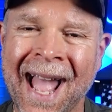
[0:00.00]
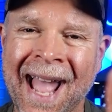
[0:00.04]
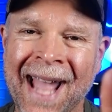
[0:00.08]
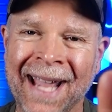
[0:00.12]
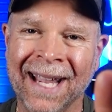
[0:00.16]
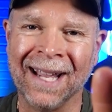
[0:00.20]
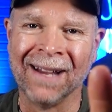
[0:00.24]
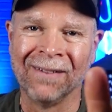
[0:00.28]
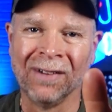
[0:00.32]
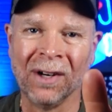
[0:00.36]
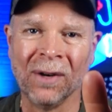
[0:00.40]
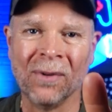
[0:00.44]

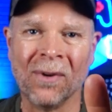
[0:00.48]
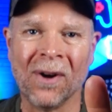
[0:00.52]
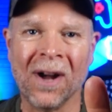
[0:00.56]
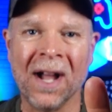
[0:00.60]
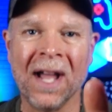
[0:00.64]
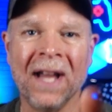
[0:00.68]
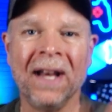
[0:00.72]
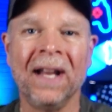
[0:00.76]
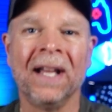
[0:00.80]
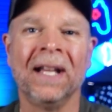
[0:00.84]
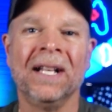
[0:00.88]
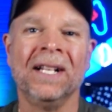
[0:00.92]
Hey
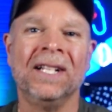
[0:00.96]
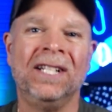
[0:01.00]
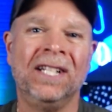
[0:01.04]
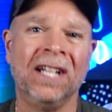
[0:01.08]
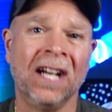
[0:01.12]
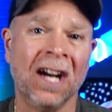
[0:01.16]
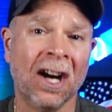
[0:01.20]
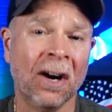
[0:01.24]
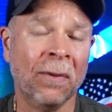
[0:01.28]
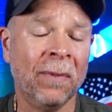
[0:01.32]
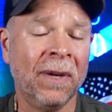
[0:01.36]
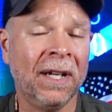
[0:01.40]
everyone,
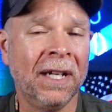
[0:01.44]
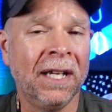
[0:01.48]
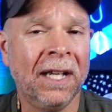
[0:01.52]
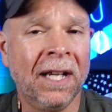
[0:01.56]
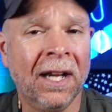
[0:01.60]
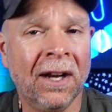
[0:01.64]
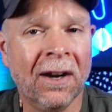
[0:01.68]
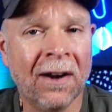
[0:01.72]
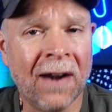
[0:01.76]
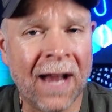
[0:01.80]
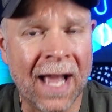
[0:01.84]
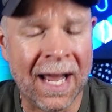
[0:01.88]
Jeremy
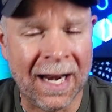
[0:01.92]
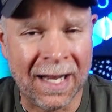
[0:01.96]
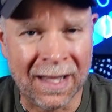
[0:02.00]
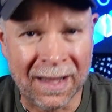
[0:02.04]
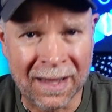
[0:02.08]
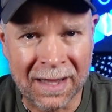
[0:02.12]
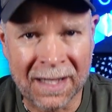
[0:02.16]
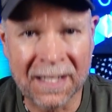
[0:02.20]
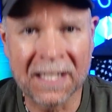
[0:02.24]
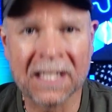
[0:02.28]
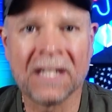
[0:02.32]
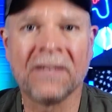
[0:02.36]
here, and
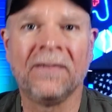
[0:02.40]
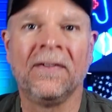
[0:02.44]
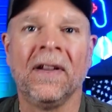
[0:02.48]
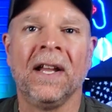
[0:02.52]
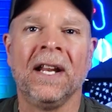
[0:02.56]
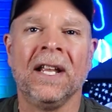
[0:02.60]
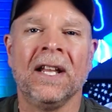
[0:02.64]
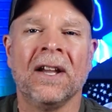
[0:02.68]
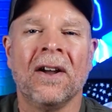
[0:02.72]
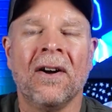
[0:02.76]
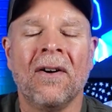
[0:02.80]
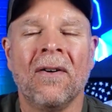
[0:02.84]
in this
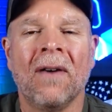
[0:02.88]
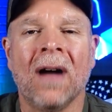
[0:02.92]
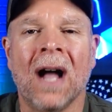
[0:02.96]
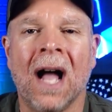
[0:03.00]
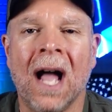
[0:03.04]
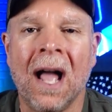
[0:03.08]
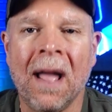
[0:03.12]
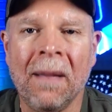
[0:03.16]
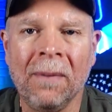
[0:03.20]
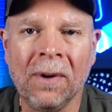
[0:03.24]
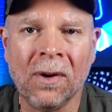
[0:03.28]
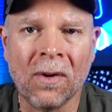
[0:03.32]
video,
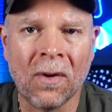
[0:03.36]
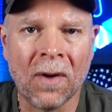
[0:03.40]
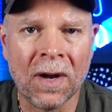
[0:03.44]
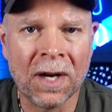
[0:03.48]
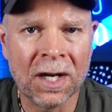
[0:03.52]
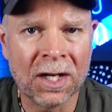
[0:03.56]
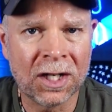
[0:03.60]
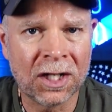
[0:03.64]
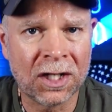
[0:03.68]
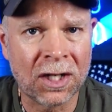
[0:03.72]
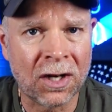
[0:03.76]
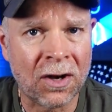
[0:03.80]
I'm going
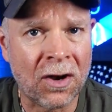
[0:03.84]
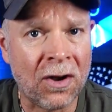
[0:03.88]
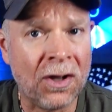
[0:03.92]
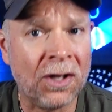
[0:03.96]
to show